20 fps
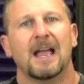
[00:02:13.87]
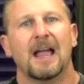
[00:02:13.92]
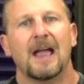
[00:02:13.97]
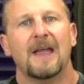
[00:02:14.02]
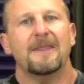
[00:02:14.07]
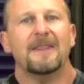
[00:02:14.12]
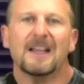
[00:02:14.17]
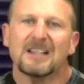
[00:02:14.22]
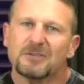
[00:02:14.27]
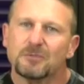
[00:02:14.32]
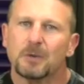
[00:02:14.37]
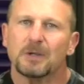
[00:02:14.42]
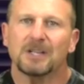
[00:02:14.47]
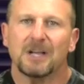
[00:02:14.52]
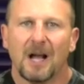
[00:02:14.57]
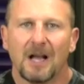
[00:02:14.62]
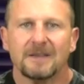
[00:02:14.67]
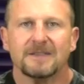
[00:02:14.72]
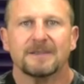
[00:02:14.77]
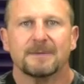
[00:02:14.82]
And that's what
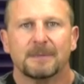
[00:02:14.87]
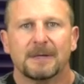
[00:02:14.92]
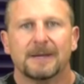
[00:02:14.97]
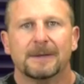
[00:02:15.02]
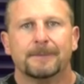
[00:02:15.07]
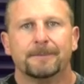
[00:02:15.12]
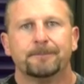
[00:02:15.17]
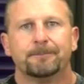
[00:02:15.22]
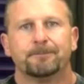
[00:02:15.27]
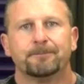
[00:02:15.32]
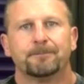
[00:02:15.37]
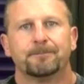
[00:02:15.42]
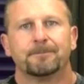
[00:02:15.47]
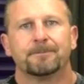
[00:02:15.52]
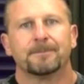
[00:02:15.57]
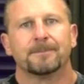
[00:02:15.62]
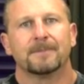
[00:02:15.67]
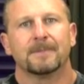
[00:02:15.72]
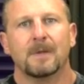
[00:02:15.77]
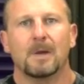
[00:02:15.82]
got to me.
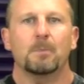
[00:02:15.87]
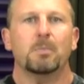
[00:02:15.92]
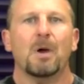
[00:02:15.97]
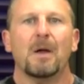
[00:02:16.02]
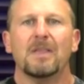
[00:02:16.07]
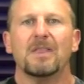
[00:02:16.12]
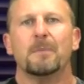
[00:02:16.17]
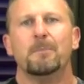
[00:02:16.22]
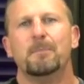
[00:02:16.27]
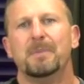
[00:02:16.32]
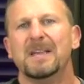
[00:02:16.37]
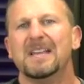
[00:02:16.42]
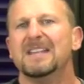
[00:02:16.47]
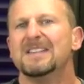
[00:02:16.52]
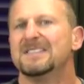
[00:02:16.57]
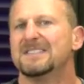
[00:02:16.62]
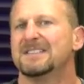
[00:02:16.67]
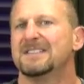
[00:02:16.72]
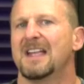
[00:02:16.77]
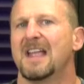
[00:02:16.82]
And probably the
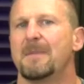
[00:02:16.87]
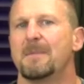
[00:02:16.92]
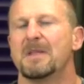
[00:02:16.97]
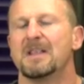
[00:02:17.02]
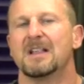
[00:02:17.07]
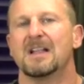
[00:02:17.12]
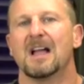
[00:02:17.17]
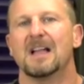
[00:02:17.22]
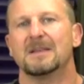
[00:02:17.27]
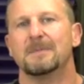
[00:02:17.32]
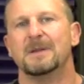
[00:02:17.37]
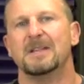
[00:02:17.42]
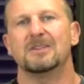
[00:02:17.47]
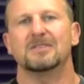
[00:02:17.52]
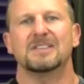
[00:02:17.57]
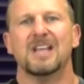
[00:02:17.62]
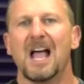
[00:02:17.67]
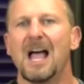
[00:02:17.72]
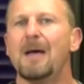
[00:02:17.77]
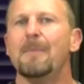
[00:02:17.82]
biggest statement that got to me, he
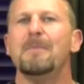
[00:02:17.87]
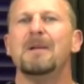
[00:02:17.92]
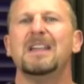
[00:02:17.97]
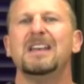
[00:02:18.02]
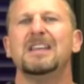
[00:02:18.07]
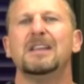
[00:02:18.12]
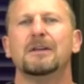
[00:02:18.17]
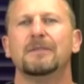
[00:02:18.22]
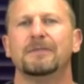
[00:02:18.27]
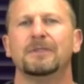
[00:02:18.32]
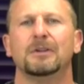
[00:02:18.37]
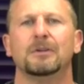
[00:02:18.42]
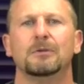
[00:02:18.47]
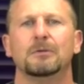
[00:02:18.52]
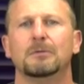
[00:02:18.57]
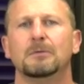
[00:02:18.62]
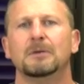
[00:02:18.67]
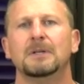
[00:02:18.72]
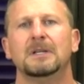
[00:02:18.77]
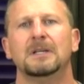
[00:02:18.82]
goes, how many of
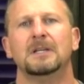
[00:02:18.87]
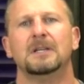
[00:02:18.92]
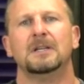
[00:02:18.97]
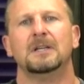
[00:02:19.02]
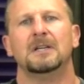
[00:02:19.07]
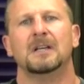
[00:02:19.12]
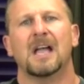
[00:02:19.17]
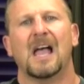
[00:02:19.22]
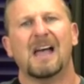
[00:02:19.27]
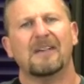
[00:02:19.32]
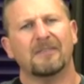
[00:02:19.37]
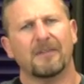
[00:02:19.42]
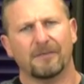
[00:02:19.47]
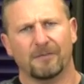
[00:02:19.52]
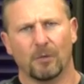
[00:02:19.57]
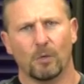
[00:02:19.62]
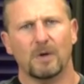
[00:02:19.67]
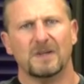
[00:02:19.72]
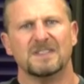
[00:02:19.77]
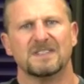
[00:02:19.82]
you have a
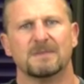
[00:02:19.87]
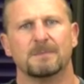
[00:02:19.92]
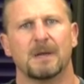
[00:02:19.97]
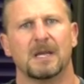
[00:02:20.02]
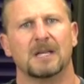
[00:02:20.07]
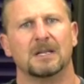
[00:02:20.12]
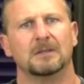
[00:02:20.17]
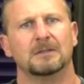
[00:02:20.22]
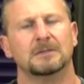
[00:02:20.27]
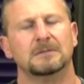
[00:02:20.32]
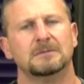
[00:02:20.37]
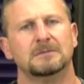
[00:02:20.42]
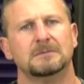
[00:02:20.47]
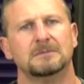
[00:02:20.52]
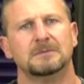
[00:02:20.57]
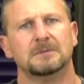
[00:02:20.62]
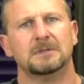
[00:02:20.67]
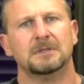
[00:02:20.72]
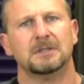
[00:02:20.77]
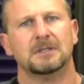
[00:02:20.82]
voicemail
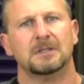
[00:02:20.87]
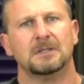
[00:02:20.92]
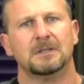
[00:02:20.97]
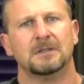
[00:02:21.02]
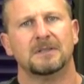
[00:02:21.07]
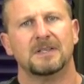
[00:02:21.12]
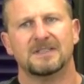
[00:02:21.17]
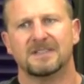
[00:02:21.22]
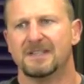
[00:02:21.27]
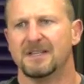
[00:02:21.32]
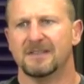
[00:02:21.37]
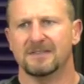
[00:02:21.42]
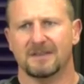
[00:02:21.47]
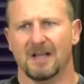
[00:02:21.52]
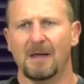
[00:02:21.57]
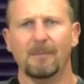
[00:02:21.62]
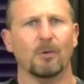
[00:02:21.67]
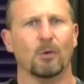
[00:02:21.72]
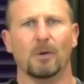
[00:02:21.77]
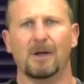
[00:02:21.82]
that says,
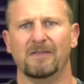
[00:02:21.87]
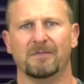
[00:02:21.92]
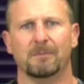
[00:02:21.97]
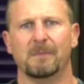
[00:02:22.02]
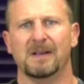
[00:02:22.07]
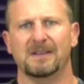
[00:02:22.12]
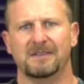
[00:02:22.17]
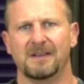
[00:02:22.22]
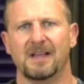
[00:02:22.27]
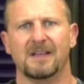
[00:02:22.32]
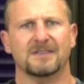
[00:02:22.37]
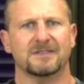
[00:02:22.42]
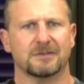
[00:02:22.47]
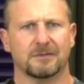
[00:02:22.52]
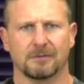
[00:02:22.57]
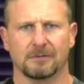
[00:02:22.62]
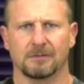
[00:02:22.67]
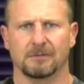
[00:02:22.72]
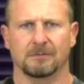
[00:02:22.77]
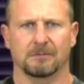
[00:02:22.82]
I'm away from my
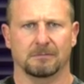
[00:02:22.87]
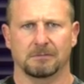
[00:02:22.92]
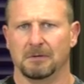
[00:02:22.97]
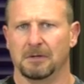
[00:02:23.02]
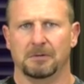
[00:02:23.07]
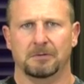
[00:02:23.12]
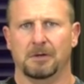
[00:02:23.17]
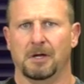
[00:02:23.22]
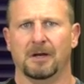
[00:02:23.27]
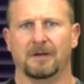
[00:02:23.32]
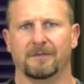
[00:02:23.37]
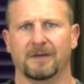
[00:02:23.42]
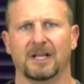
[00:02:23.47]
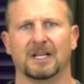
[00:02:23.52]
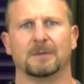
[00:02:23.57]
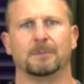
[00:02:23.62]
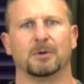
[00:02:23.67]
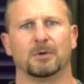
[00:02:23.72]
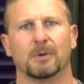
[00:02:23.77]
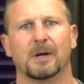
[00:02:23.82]
desk or not
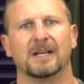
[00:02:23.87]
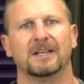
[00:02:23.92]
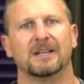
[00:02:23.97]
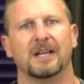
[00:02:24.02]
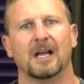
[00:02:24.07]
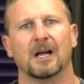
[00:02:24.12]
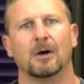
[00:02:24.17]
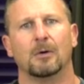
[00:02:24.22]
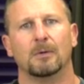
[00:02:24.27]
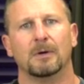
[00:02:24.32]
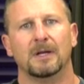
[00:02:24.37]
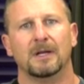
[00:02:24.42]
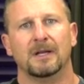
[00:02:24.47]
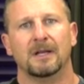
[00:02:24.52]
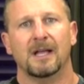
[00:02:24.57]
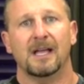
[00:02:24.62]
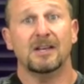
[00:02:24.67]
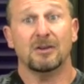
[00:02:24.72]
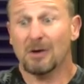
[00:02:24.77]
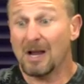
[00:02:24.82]
available right now,
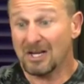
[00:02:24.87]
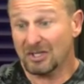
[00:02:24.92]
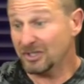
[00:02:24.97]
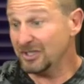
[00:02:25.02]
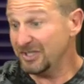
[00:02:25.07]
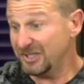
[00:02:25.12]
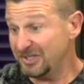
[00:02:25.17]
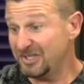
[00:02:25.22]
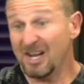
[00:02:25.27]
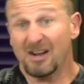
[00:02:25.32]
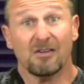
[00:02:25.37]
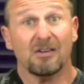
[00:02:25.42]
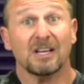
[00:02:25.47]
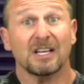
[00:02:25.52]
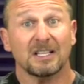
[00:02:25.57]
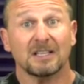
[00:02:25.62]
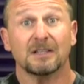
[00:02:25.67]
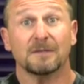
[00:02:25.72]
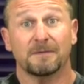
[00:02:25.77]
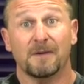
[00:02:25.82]
and you're actually
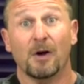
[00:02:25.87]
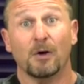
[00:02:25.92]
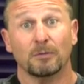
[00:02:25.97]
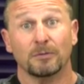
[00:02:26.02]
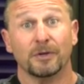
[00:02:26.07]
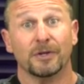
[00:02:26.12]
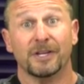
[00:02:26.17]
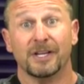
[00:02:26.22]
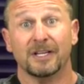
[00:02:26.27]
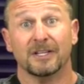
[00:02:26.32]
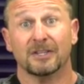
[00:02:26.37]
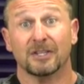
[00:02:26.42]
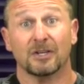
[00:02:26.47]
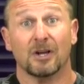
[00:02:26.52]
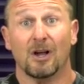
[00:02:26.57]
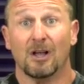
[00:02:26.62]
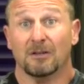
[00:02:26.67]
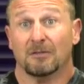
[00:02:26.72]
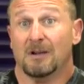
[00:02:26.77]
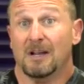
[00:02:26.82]
staring at the phone looking at the
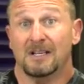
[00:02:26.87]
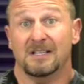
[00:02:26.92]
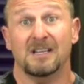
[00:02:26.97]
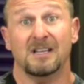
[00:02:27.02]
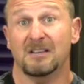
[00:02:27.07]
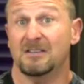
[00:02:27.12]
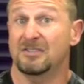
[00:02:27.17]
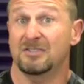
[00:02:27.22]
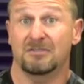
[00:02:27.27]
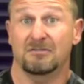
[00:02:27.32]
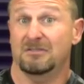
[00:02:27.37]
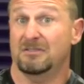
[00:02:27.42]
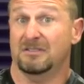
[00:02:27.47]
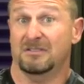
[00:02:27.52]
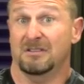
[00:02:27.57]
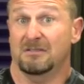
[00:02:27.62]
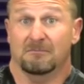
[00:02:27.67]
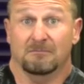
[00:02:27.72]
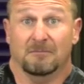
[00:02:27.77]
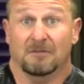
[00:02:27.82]
caller ID because you
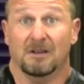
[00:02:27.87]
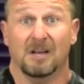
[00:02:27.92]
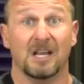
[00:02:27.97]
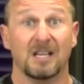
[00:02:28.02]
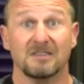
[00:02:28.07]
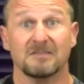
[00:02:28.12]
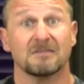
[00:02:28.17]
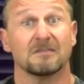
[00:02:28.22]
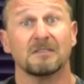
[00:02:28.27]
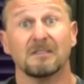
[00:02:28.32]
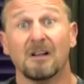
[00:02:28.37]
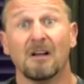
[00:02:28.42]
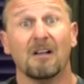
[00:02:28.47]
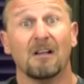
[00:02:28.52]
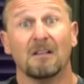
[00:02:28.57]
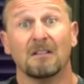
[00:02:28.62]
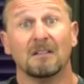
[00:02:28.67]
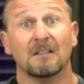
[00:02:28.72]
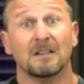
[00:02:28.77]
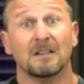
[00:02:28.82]
just didn't want to answer the call?